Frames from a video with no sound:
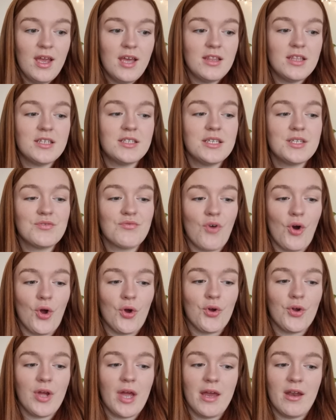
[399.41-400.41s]
This is
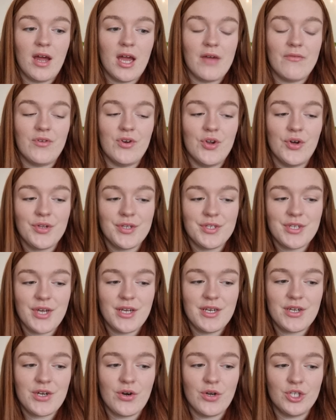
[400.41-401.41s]
wrong and I have not
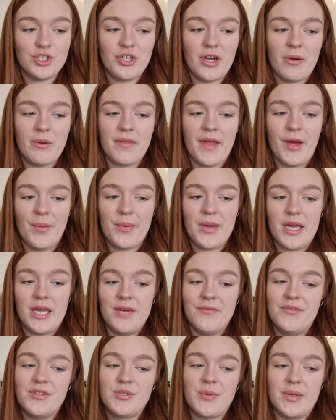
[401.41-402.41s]
signed a contract with
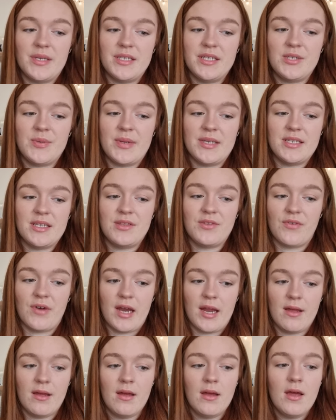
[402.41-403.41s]
Alpine for
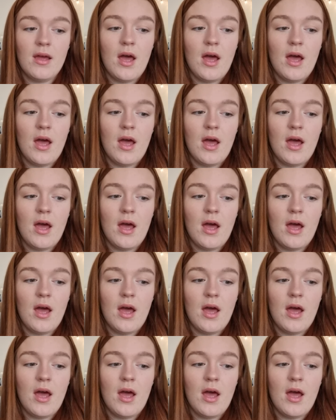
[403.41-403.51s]
2023.